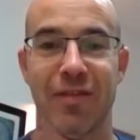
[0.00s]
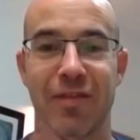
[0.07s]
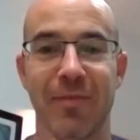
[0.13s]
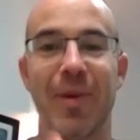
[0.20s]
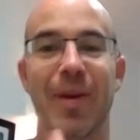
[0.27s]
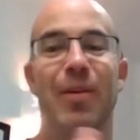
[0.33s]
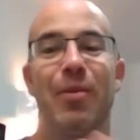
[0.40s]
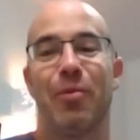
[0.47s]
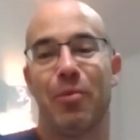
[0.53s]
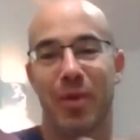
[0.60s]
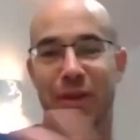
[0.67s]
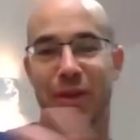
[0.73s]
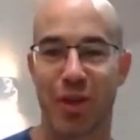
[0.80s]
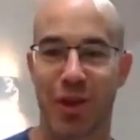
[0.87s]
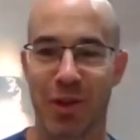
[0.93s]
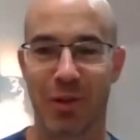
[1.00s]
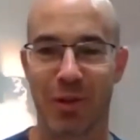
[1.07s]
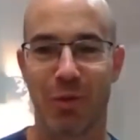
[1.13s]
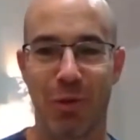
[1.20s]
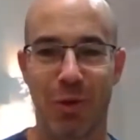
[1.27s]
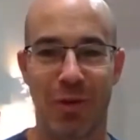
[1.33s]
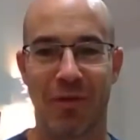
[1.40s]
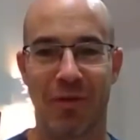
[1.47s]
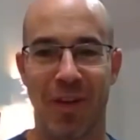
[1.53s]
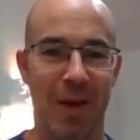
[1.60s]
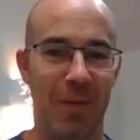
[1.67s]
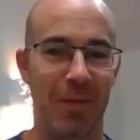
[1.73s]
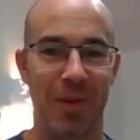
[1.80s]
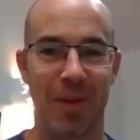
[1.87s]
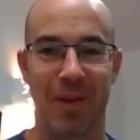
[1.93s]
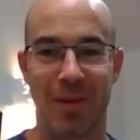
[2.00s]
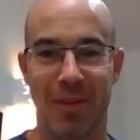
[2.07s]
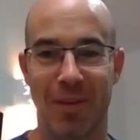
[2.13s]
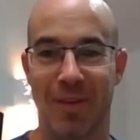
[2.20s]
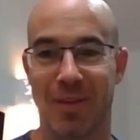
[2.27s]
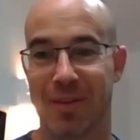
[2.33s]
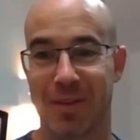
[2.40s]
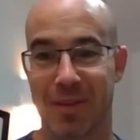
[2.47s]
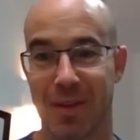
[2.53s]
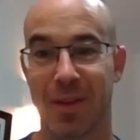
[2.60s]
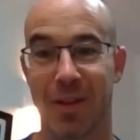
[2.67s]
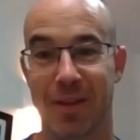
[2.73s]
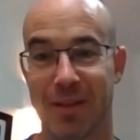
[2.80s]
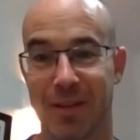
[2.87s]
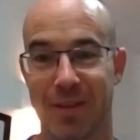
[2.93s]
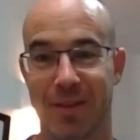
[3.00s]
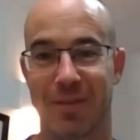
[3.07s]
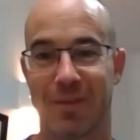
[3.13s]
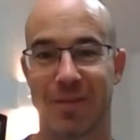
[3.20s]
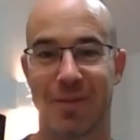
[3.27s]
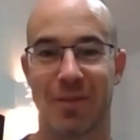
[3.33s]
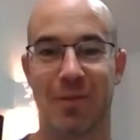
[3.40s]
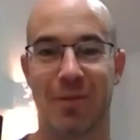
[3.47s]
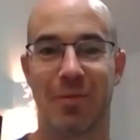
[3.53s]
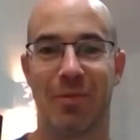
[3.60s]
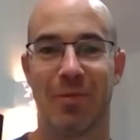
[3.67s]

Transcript: my original core family still is. So